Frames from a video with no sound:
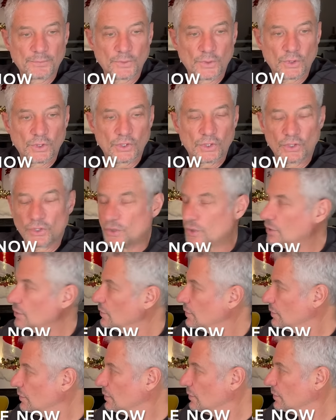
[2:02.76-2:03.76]

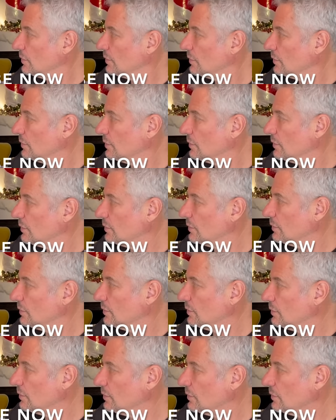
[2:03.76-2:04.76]

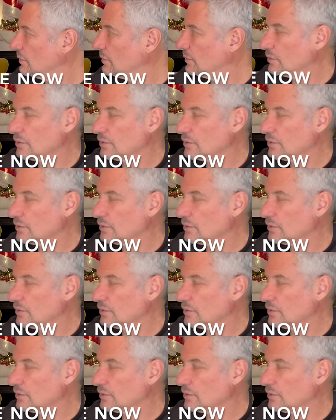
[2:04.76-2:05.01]
The person shown says nothing.